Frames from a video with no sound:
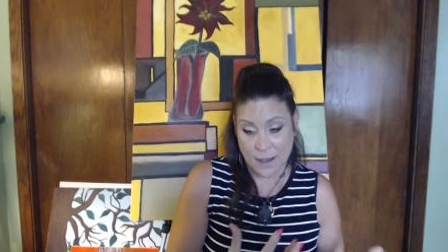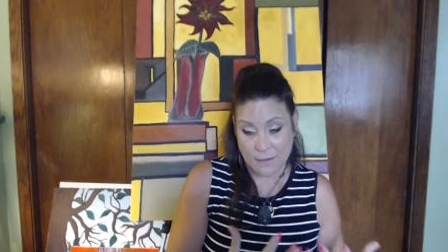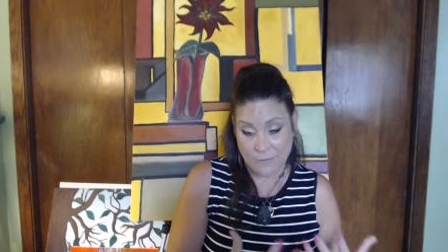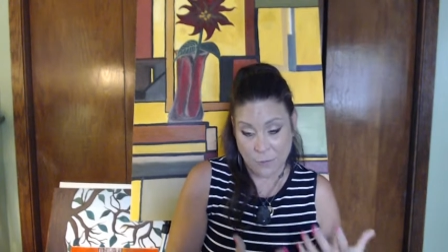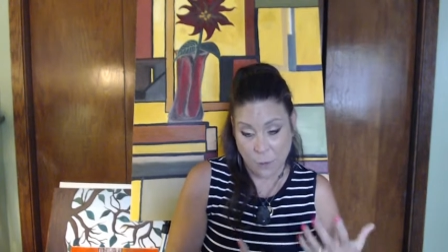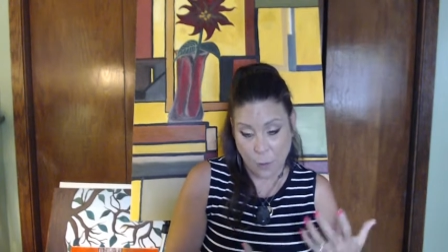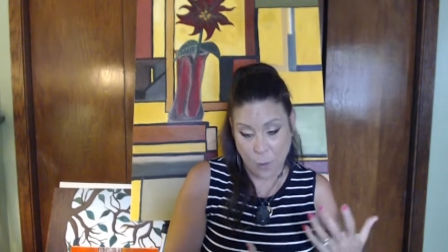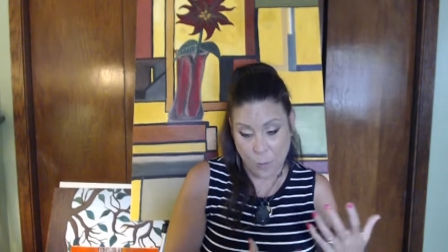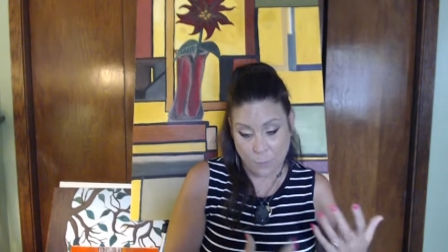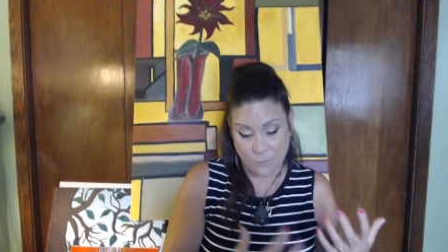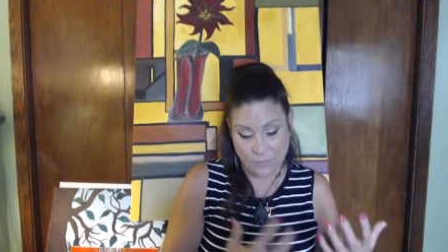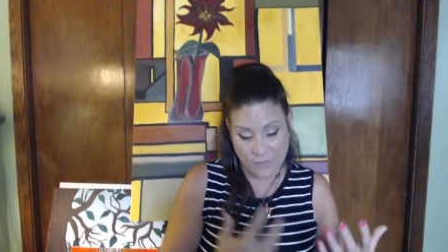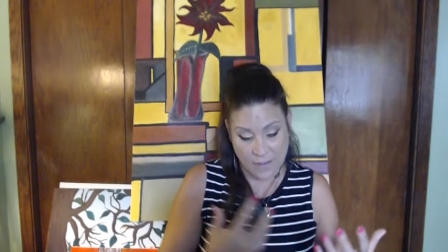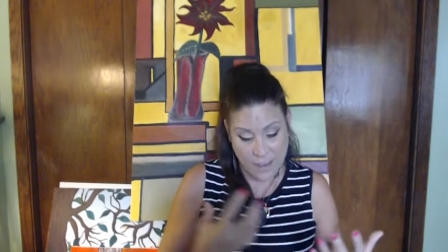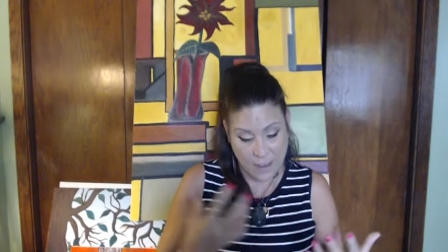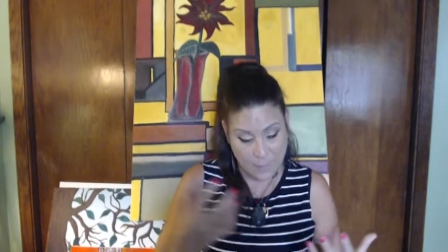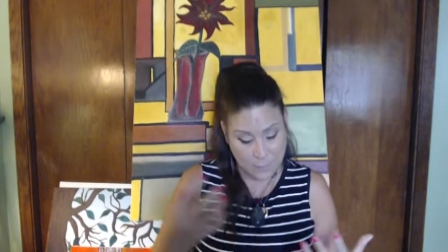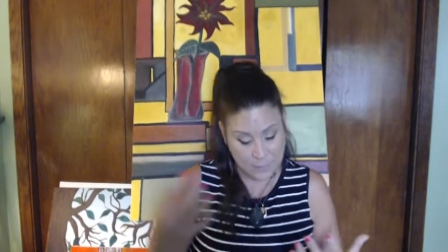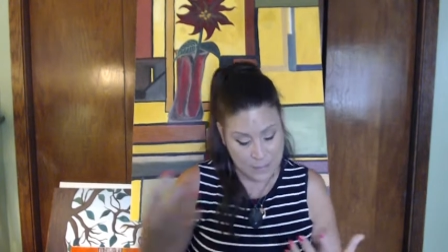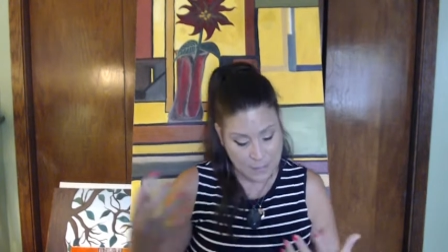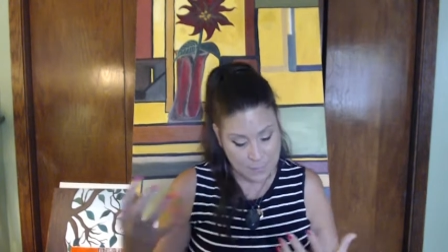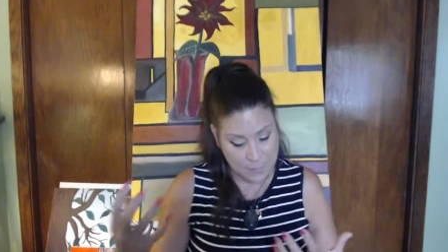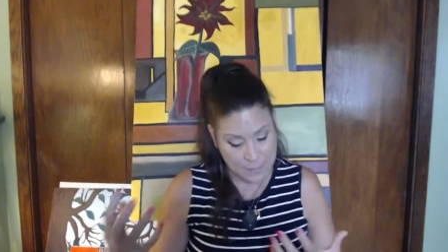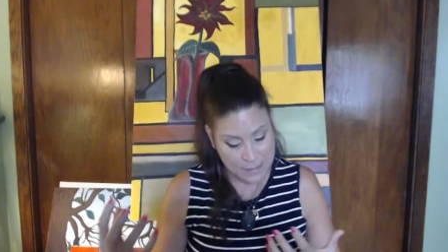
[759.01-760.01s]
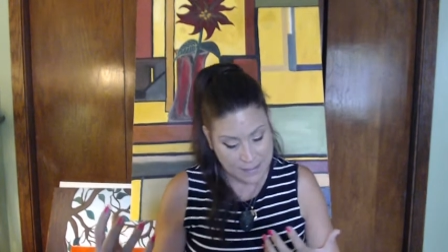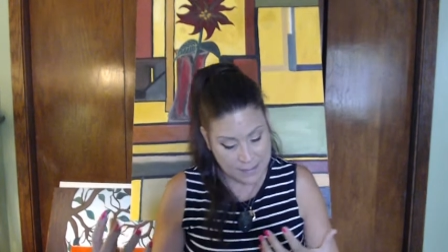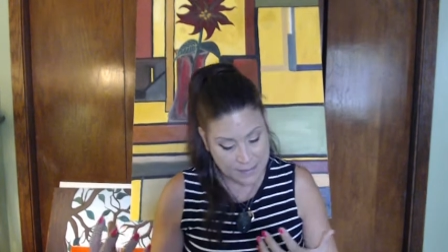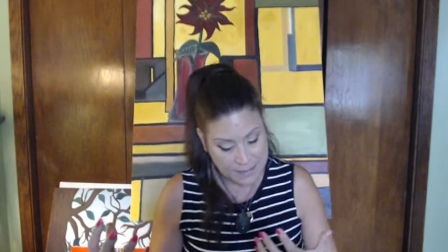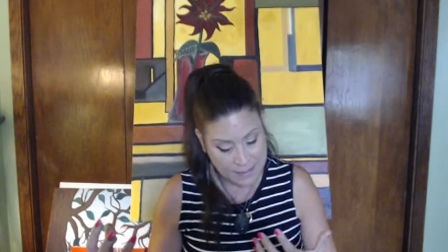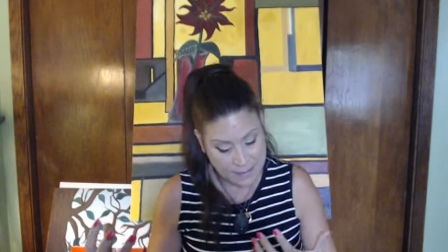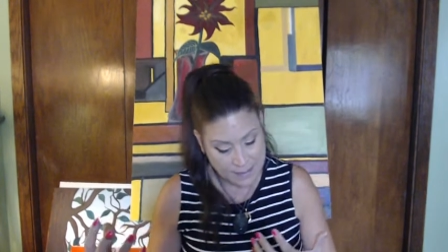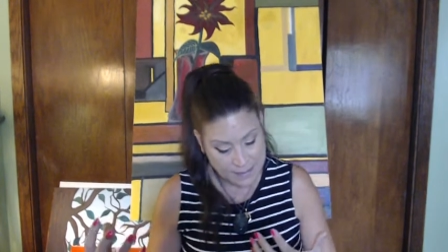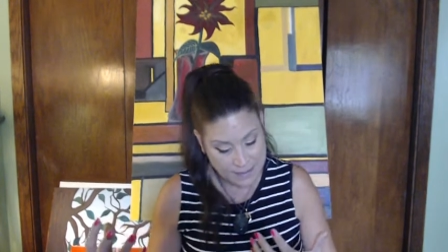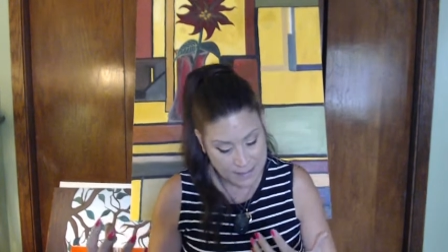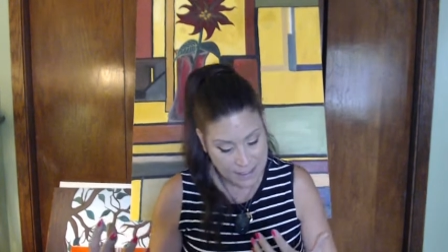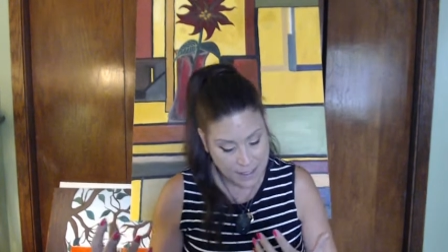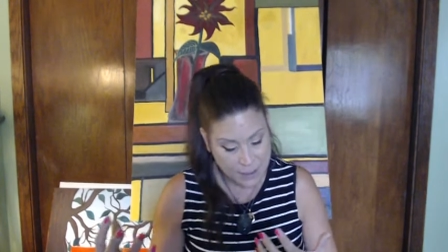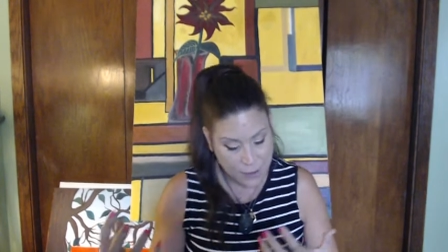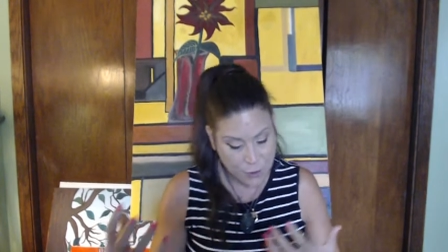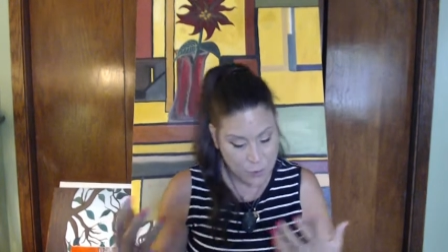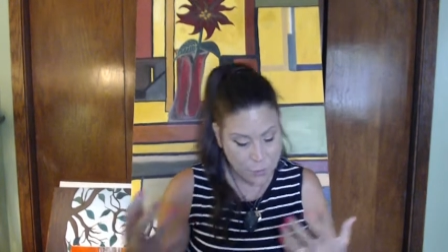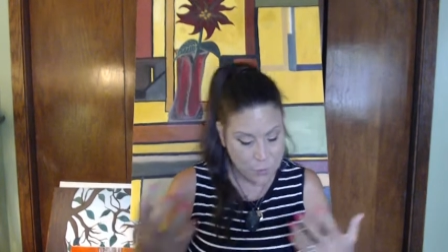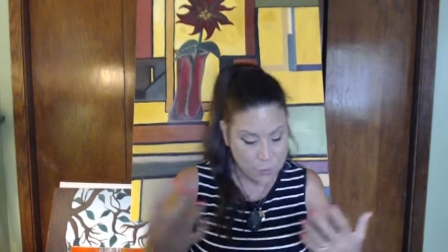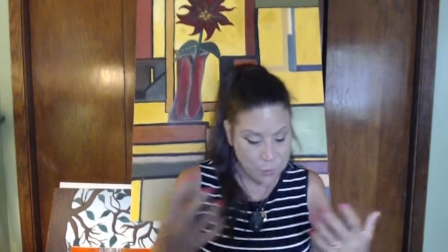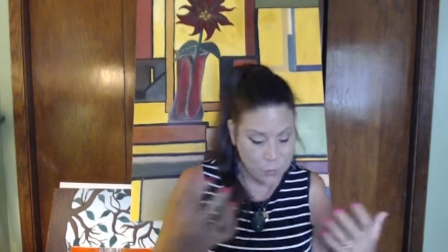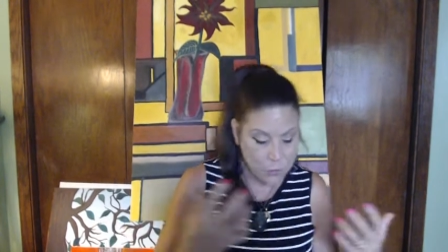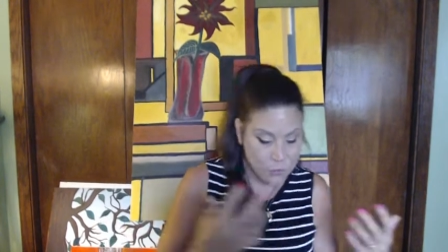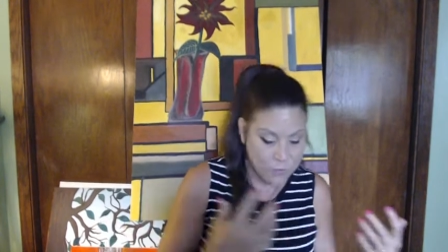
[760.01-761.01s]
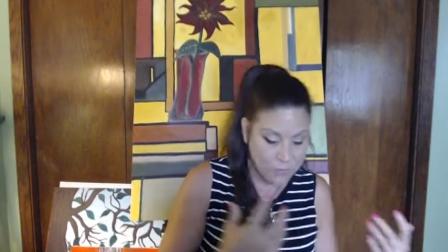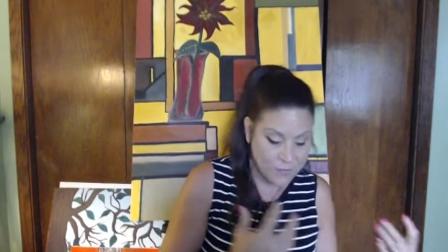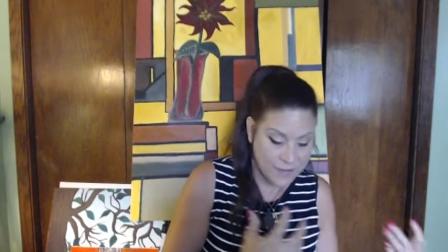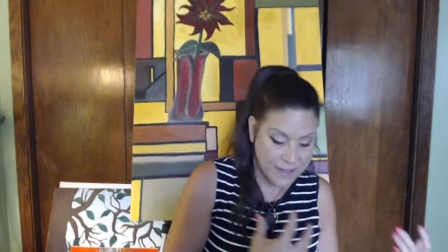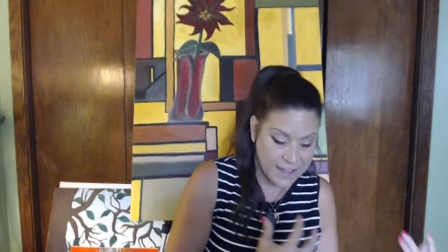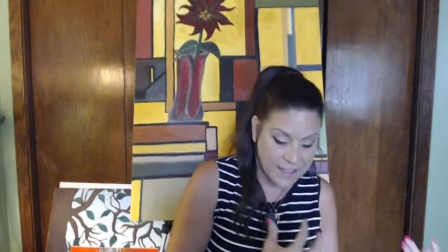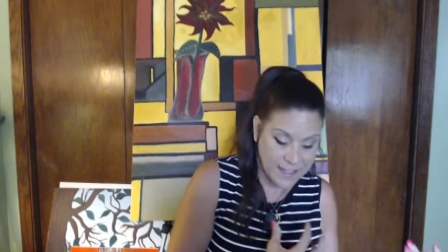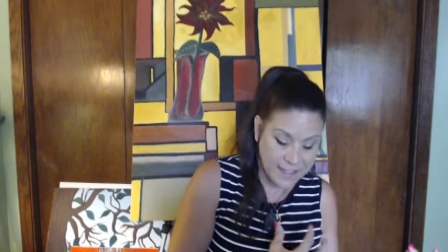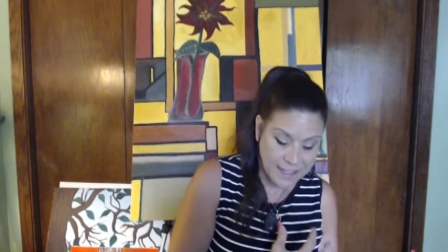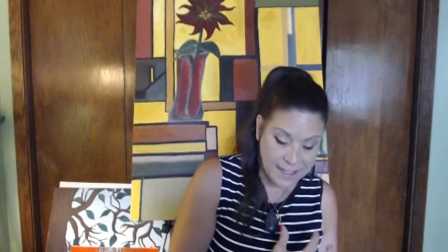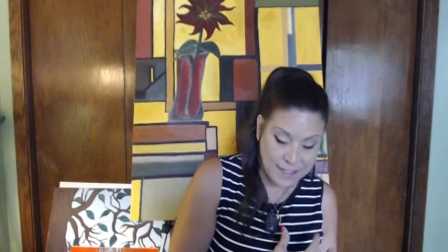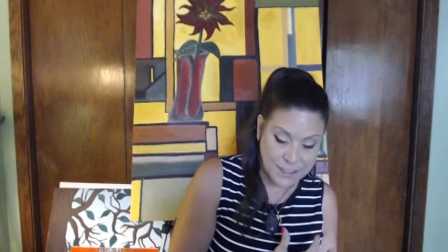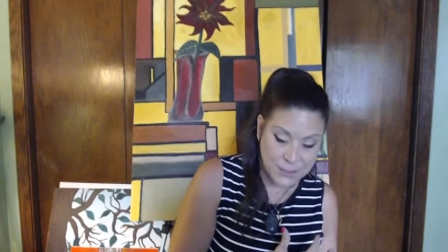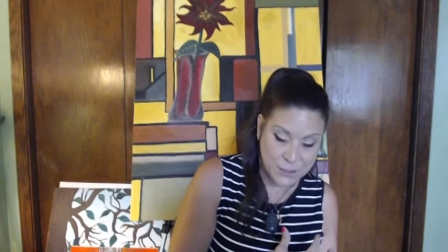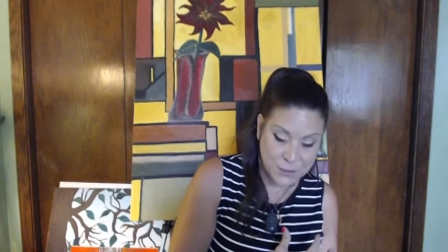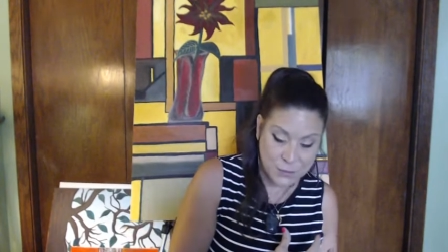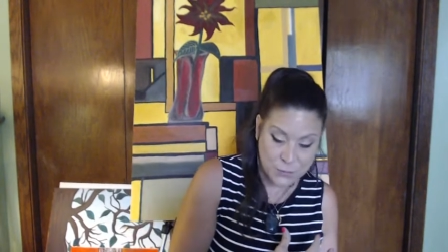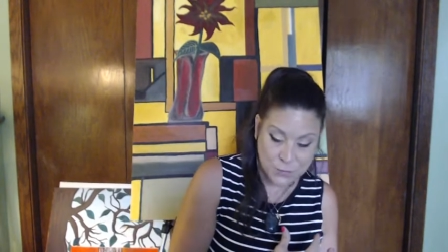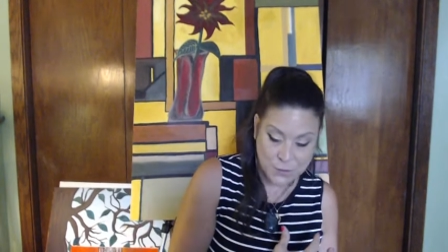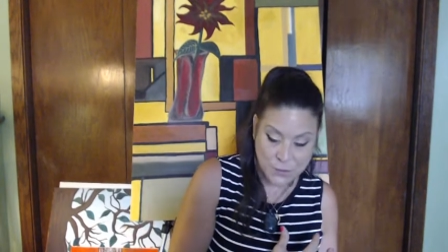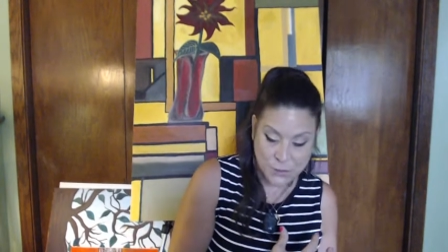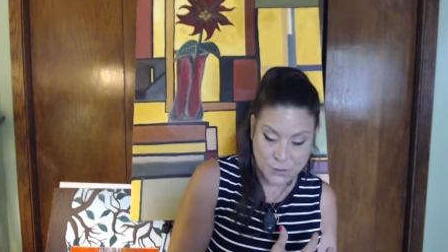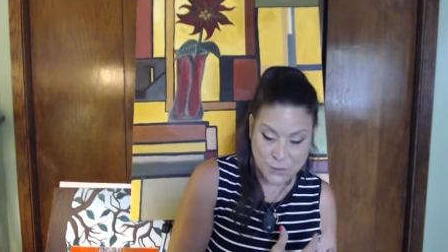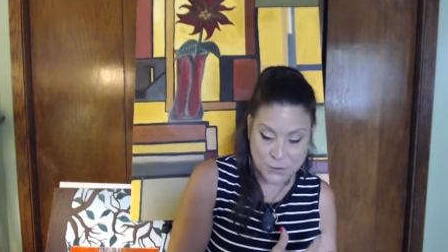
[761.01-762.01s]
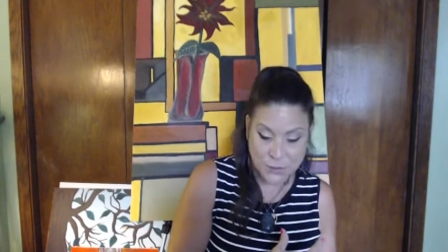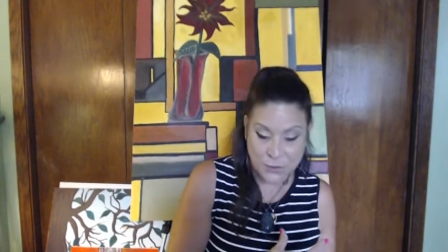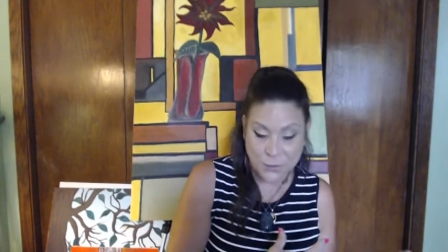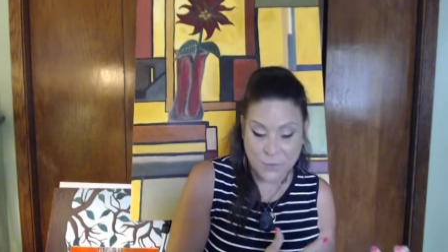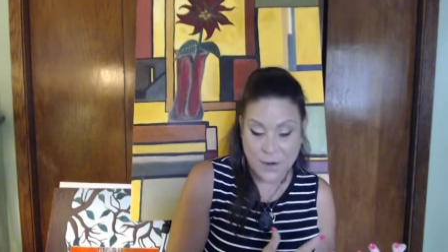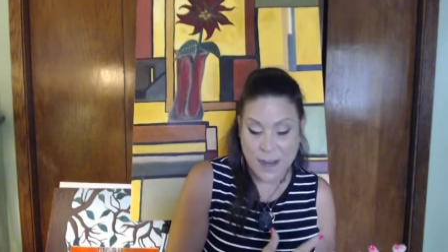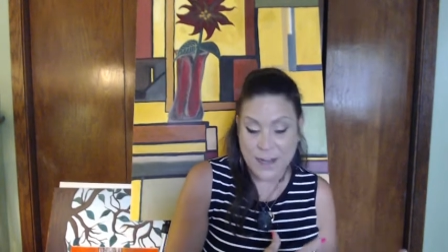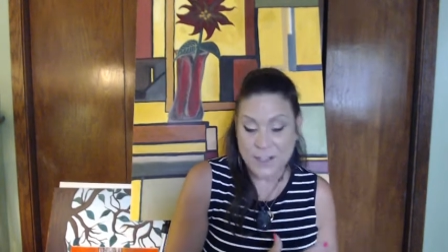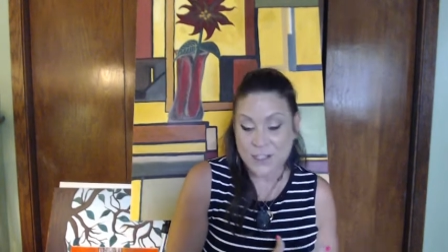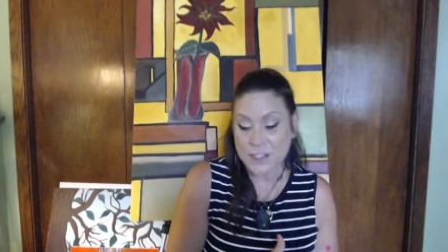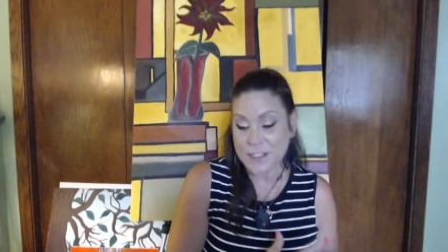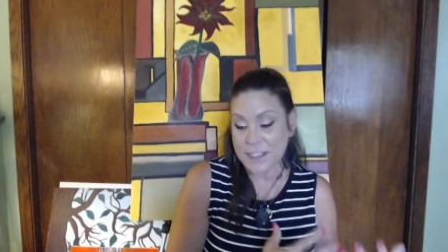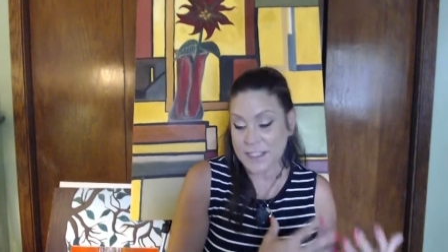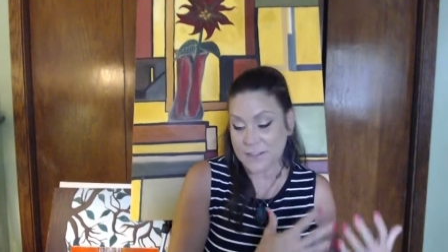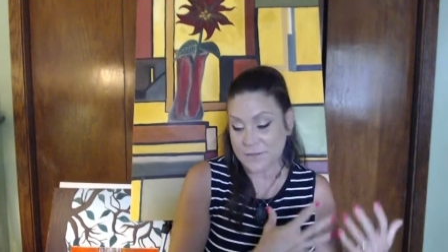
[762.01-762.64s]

of home family business and you're moving into a new direction.